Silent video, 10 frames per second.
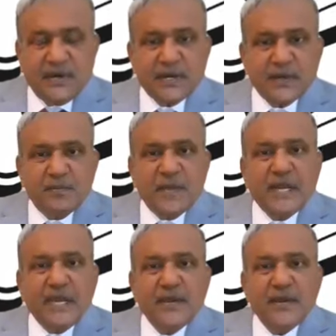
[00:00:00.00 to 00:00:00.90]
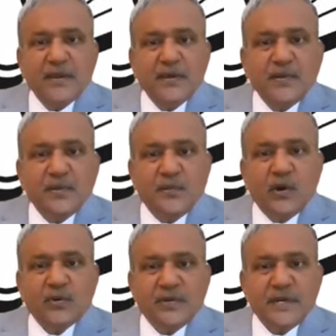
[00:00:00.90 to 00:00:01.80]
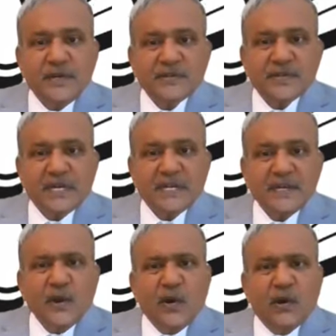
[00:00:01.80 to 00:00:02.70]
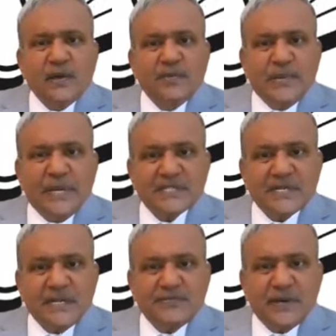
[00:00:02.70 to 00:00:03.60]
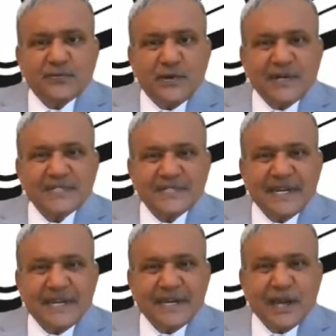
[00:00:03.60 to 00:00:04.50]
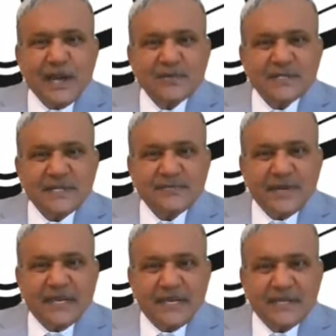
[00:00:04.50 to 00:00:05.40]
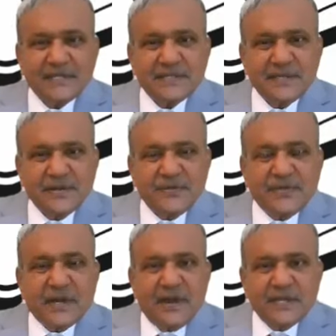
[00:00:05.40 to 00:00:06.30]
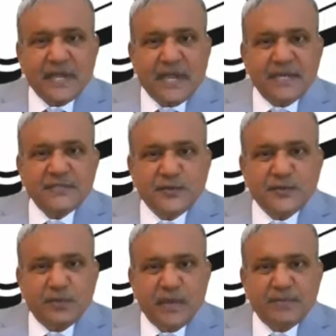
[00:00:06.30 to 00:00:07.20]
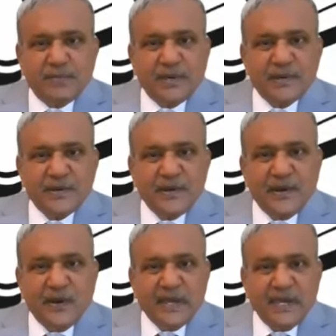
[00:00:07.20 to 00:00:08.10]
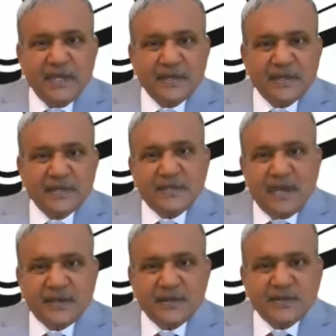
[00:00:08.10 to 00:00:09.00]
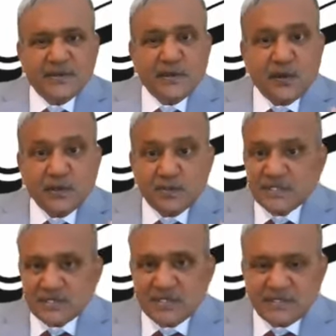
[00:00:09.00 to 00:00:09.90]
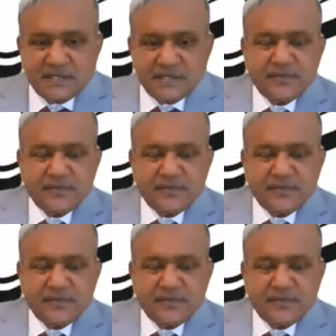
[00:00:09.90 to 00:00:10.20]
for many more videos on the only basically for focusing on accounts and finance for all the age group people. Okay, thank you. Don't miss it.